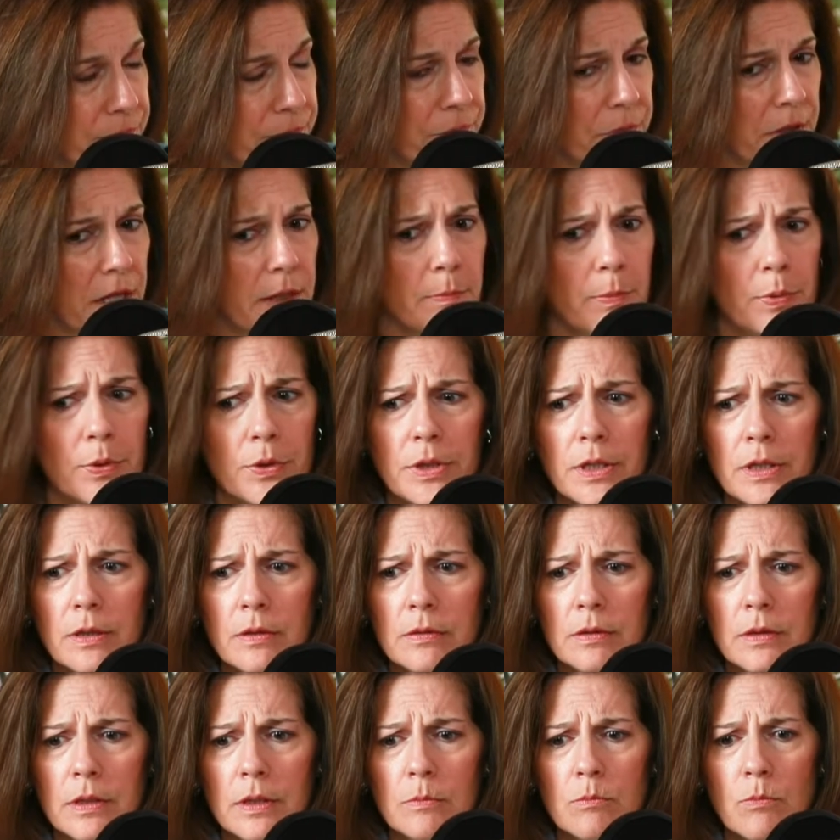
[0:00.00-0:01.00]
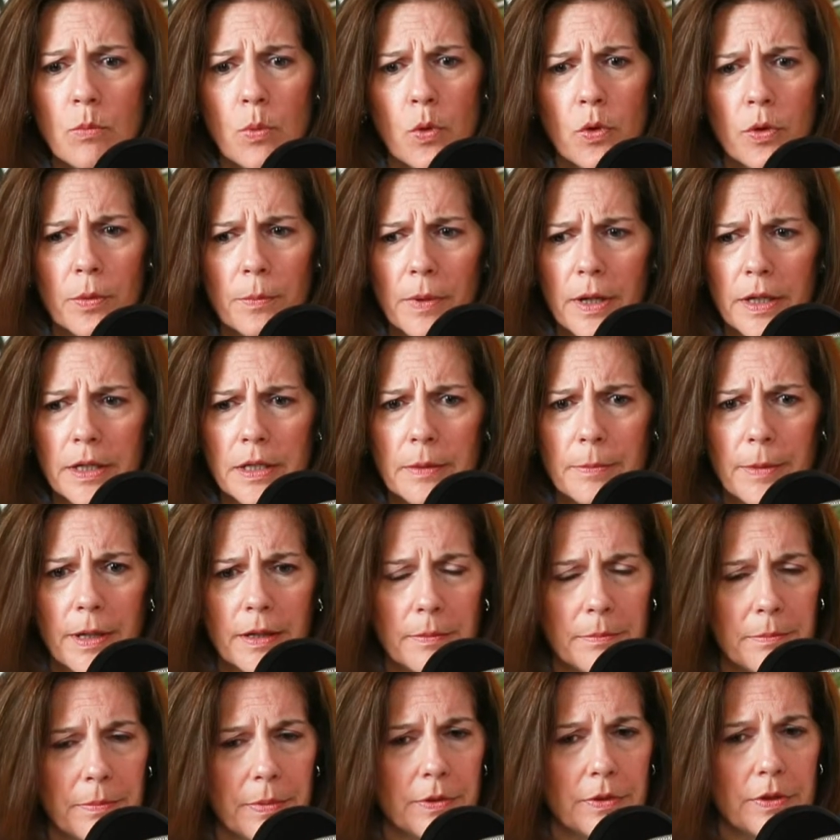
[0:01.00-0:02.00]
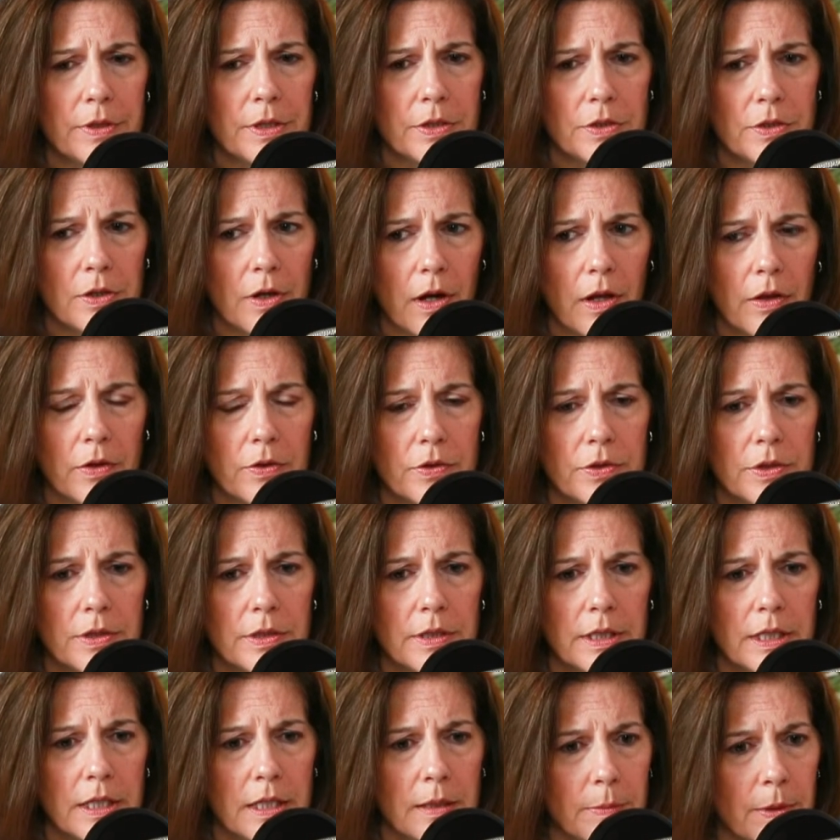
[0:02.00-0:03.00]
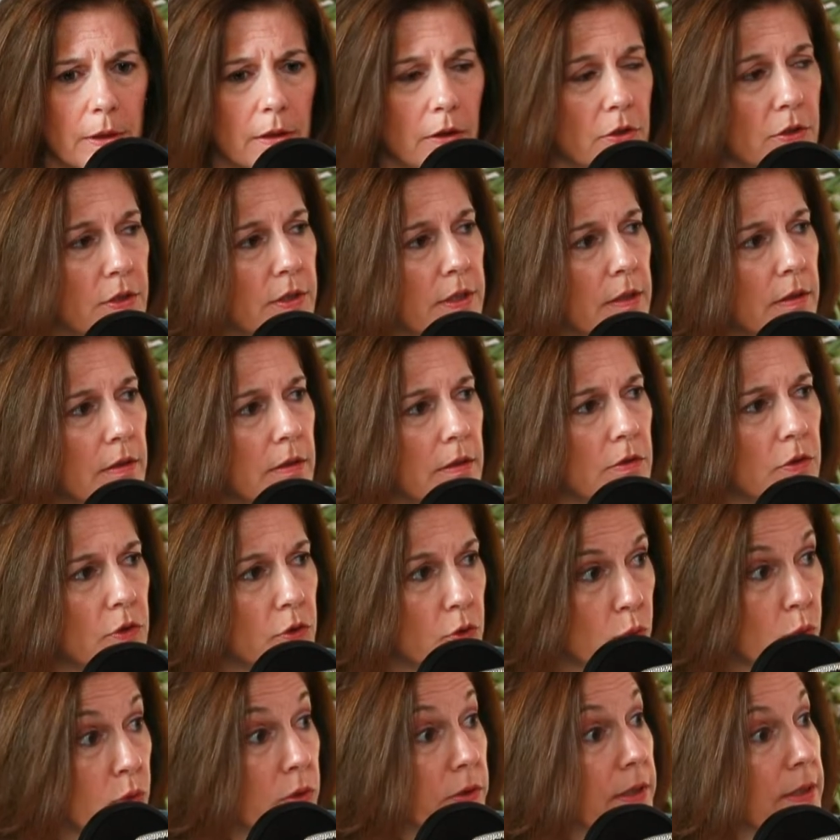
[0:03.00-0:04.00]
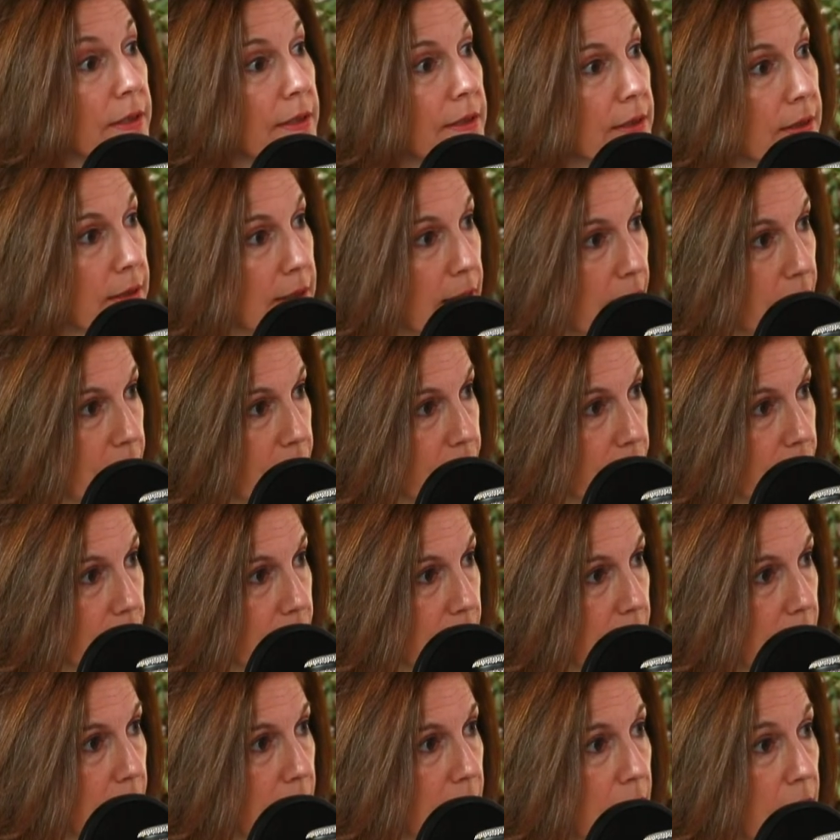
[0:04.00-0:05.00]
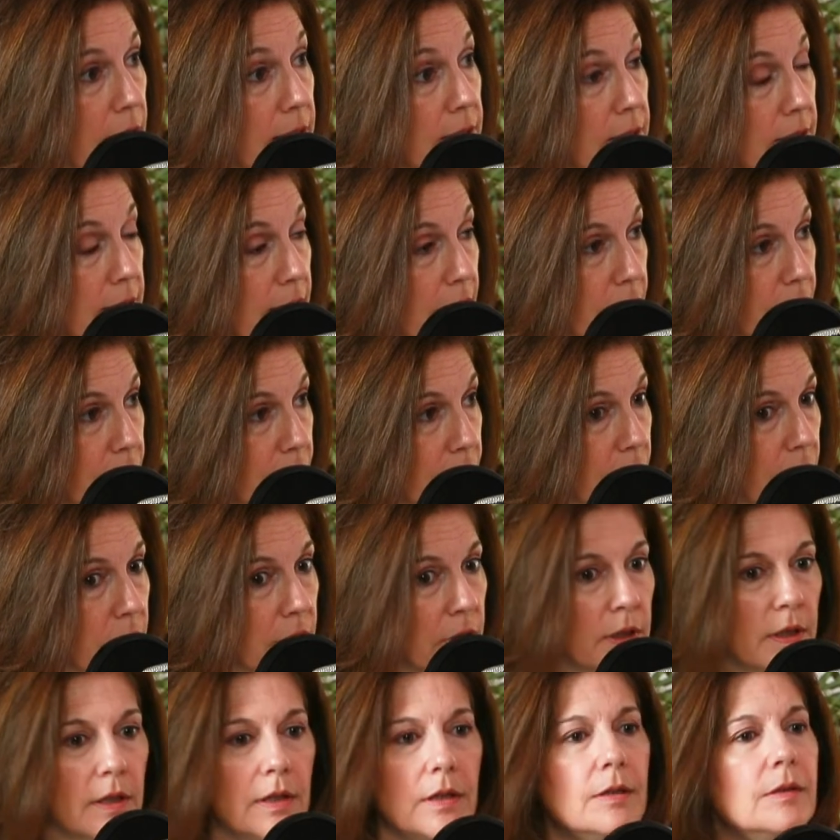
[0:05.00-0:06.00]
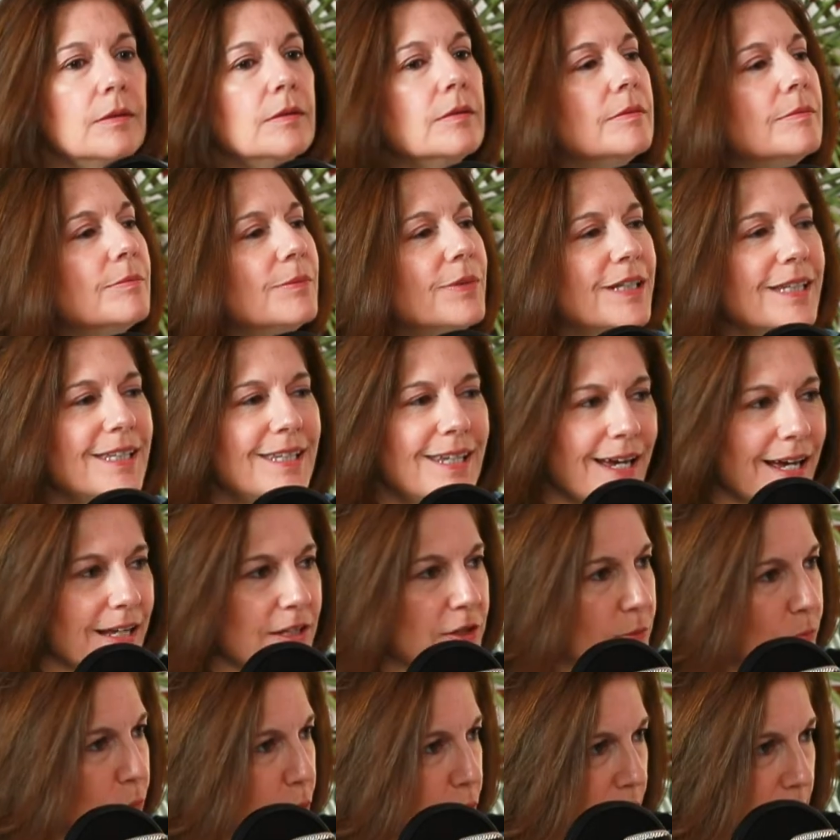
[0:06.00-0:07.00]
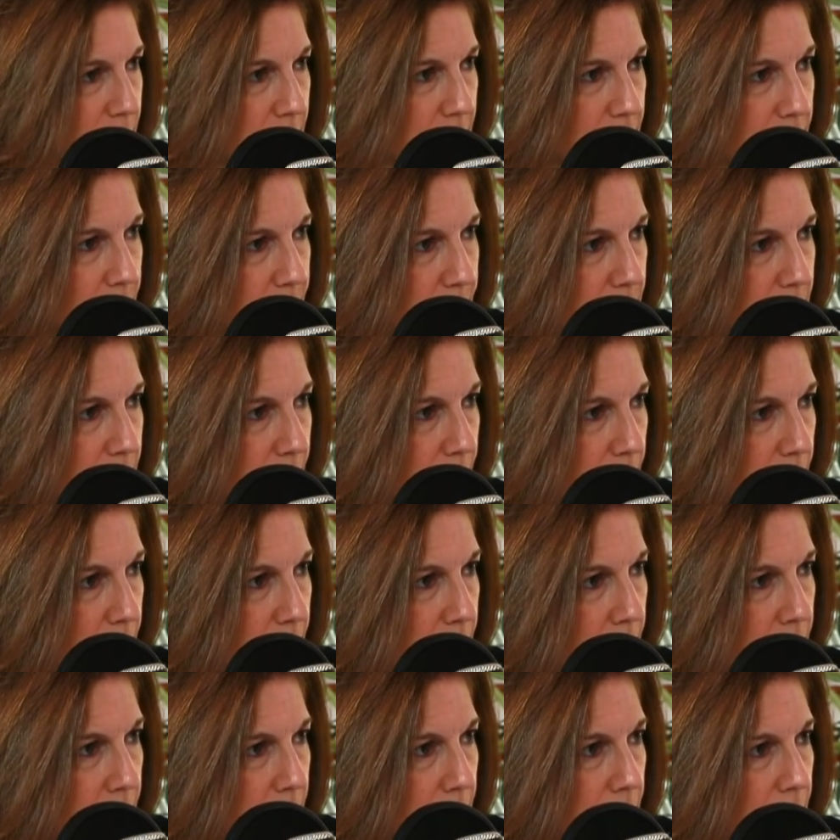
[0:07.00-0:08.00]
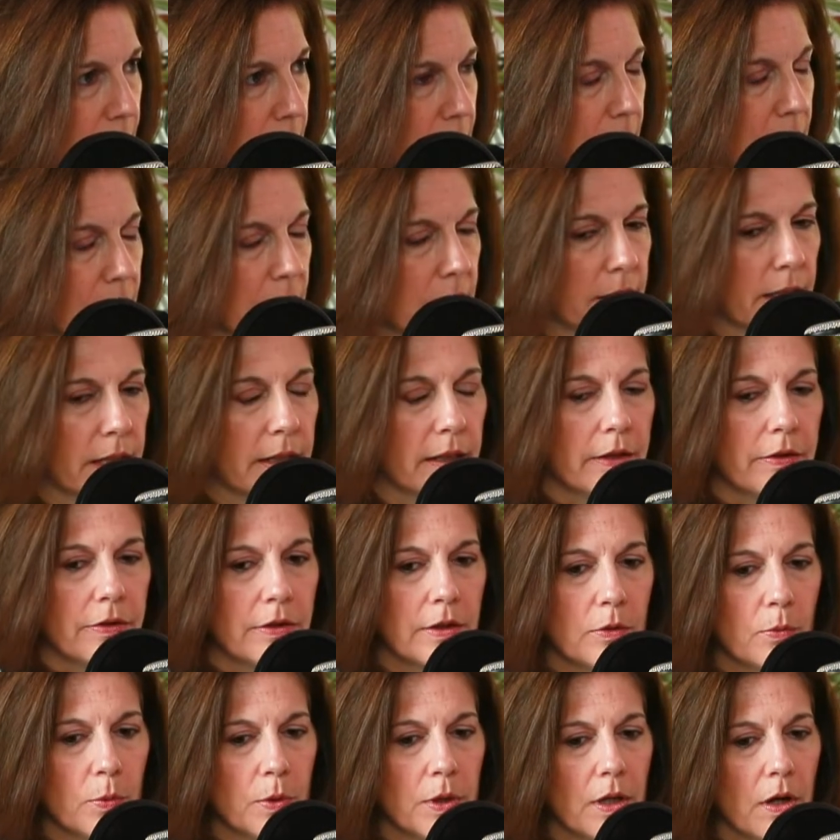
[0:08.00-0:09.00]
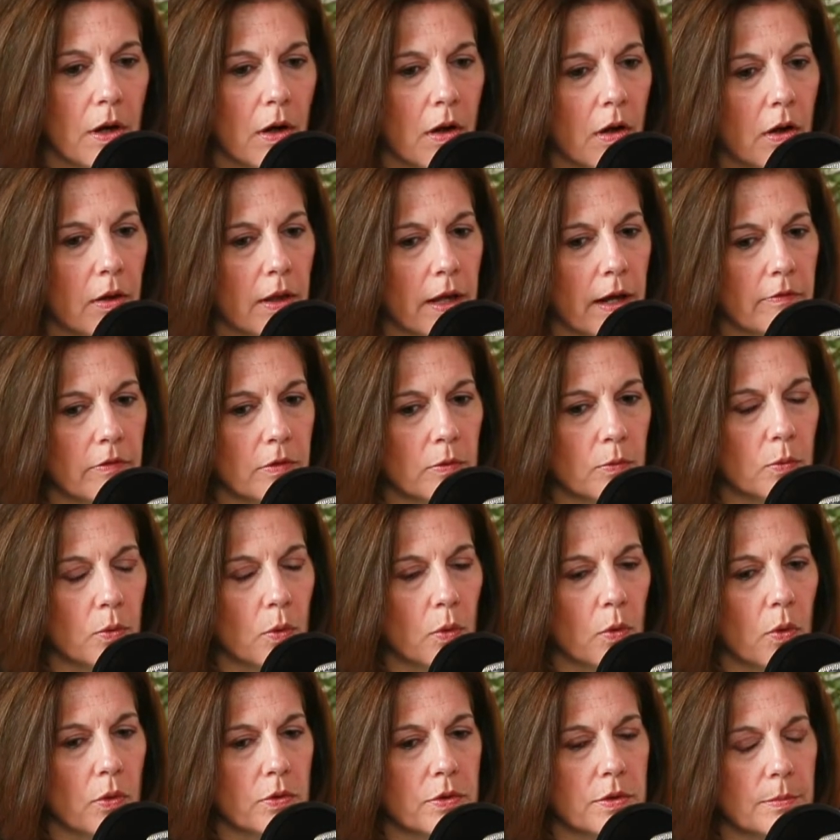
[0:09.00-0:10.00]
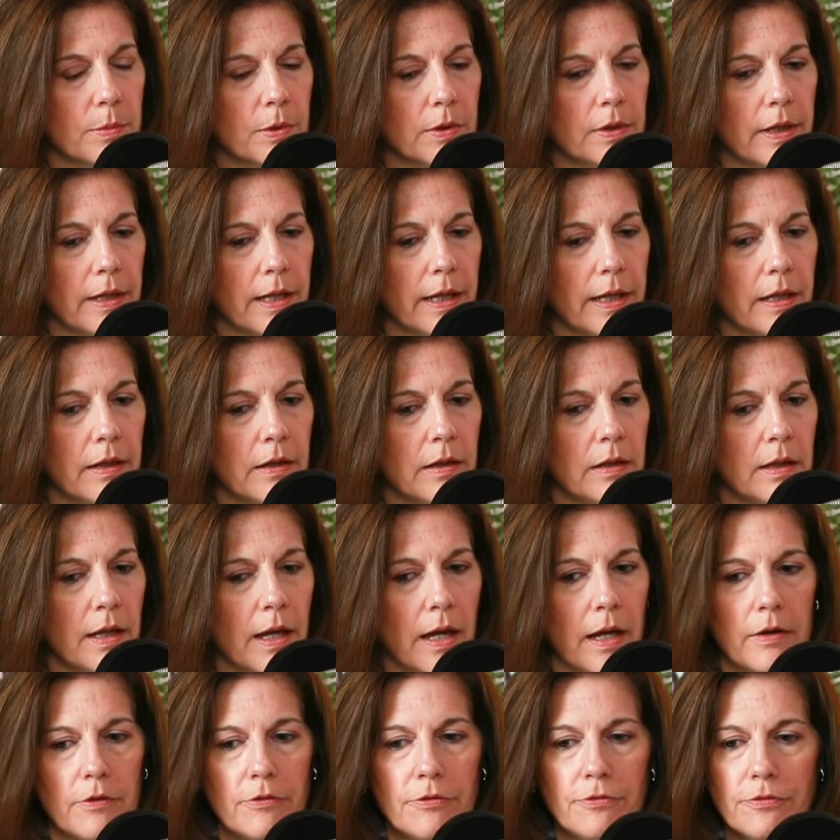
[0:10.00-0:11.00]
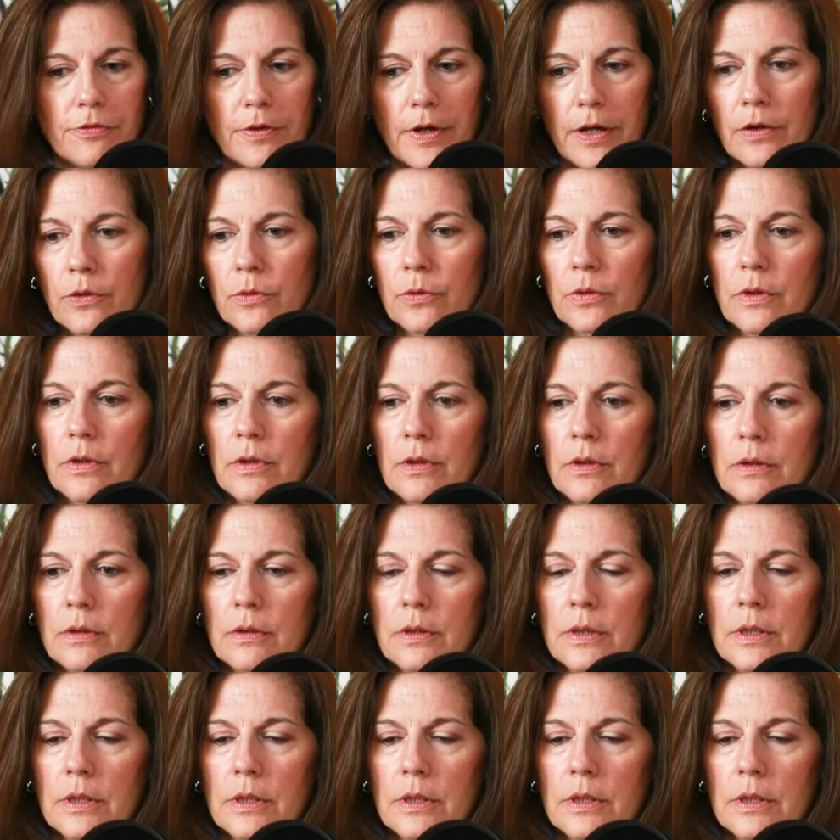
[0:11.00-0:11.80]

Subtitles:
and putting more money, about $1 billion, into keeping our schools safe and safer. But yes, more needs to be done. And I think we all have a role to play at a federal,